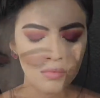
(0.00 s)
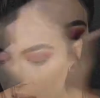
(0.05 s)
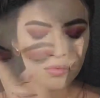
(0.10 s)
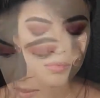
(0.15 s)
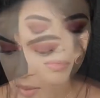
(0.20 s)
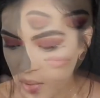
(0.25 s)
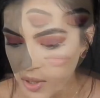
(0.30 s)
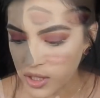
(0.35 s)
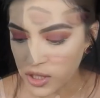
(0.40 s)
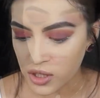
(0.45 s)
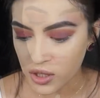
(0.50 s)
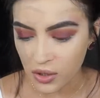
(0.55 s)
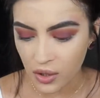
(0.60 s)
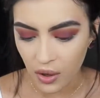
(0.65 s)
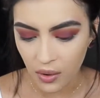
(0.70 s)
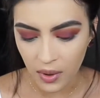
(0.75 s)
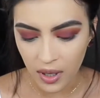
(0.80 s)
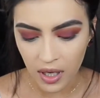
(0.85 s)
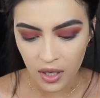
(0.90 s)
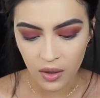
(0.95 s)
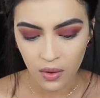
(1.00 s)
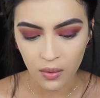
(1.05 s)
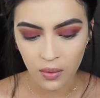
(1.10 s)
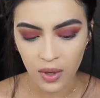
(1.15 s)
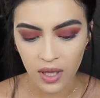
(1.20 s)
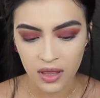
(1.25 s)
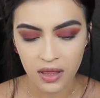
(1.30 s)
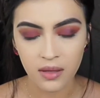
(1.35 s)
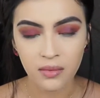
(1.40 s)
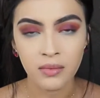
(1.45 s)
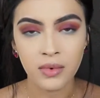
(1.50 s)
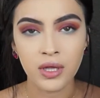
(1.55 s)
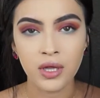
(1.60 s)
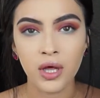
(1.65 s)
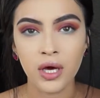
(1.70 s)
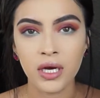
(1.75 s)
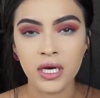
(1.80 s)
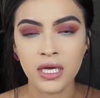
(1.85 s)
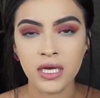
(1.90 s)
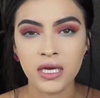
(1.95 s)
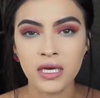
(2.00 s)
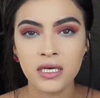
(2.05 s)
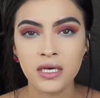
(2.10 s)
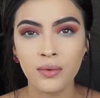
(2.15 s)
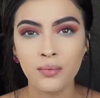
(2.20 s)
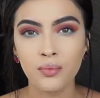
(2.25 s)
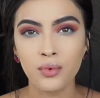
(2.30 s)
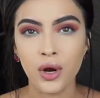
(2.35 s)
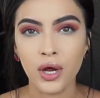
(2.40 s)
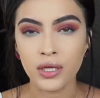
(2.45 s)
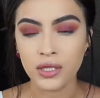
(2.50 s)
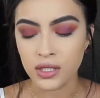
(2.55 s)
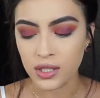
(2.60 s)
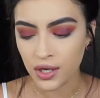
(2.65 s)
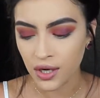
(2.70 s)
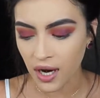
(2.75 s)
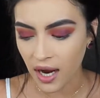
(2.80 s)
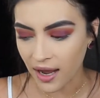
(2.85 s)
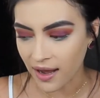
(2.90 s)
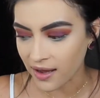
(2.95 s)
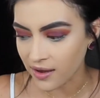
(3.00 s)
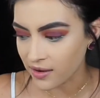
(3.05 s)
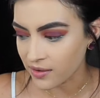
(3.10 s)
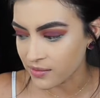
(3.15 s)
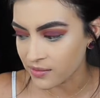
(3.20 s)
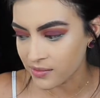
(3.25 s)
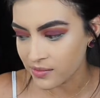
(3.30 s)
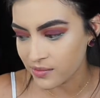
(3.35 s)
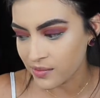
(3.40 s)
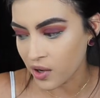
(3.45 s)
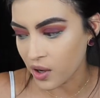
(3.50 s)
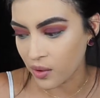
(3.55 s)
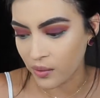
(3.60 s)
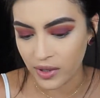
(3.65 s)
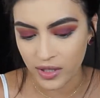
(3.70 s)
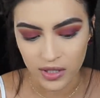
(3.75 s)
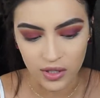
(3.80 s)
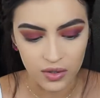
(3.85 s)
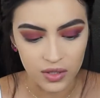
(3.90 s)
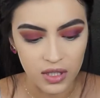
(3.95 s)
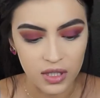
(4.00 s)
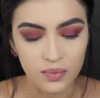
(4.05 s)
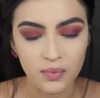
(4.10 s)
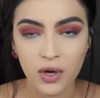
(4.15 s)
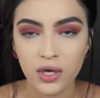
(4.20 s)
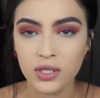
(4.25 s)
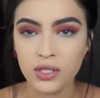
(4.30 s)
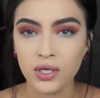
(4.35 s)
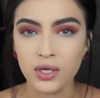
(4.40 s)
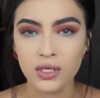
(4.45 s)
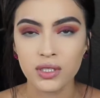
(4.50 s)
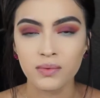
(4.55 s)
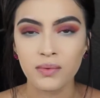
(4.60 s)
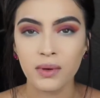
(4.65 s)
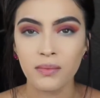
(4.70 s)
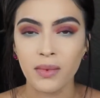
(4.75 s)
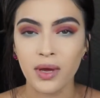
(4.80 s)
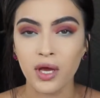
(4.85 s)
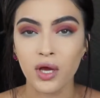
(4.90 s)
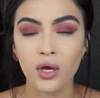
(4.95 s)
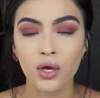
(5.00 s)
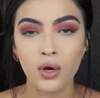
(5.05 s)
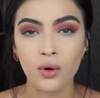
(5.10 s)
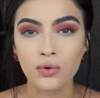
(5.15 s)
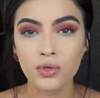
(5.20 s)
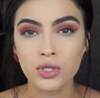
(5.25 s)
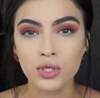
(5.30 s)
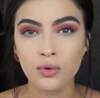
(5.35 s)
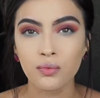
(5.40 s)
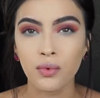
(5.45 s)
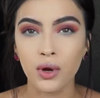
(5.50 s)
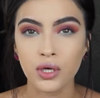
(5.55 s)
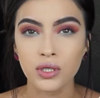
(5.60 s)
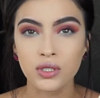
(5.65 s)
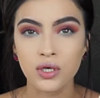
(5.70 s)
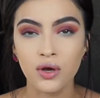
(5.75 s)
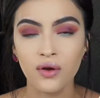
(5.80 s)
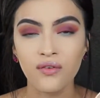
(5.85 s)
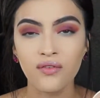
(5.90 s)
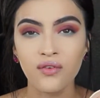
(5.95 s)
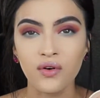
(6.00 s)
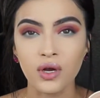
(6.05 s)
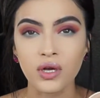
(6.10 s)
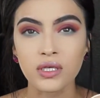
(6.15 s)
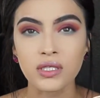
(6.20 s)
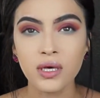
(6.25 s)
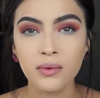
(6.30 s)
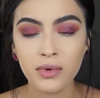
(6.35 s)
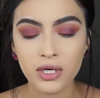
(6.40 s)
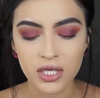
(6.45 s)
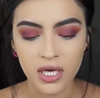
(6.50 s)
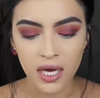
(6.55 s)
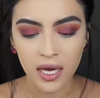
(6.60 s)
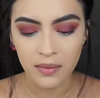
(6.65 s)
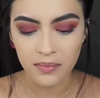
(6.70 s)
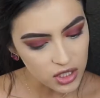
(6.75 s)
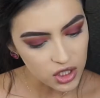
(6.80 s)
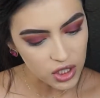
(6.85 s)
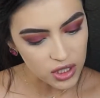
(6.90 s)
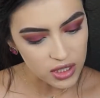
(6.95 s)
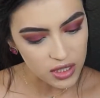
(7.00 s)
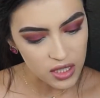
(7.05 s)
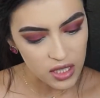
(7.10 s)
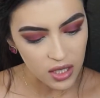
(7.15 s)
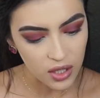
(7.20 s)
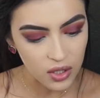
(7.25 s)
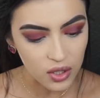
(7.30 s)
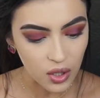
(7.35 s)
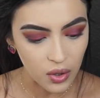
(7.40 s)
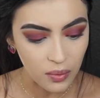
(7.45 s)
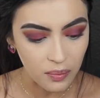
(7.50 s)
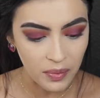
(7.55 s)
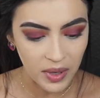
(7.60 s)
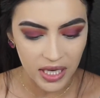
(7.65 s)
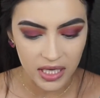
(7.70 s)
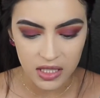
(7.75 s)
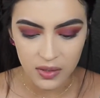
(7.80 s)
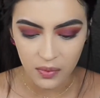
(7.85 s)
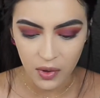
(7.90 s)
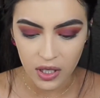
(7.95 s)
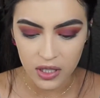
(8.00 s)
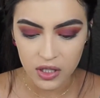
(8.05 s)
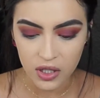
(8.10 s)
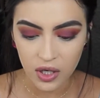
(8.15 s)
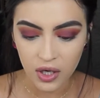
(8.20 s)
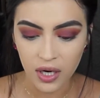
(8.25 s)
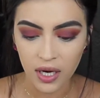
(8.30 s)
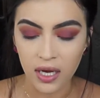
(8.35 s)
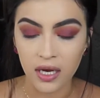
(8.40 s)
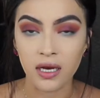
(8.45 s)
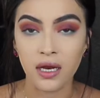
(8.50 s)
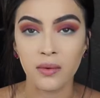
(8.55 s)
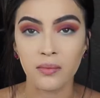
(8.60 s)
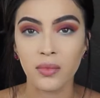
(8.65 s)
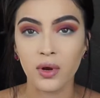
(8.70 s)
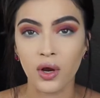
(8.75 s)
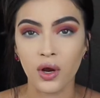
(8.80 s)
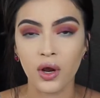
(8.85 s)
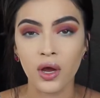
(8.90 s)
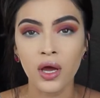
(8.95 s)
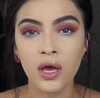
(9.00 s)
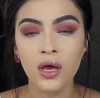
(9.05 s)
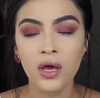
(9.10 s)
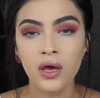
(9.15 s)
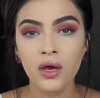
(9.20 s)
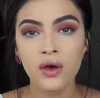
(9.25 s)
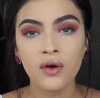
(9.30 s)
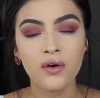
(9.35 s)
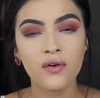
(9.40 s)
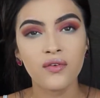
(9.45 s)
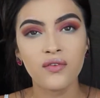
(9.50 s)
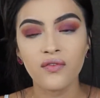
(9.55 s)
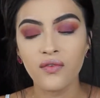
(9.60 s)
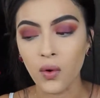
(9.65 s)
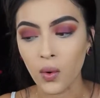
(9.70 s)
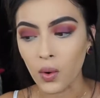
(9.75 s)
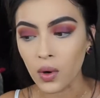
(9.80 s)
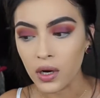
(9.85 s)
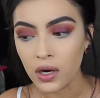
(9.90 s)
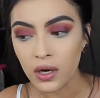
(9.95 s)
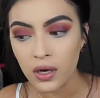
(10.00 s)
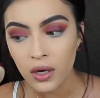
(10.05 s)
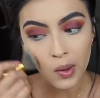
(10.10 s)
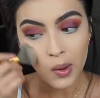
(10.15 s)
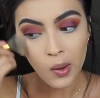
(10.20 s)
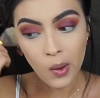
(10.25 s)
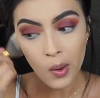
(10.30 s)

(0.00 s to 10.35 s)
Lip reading: I'm going to go in with Milani bronzer. I always use this bronzer. It's been my go-to bronzer for summertime. It's just the Glow Baked bronzer in number 4.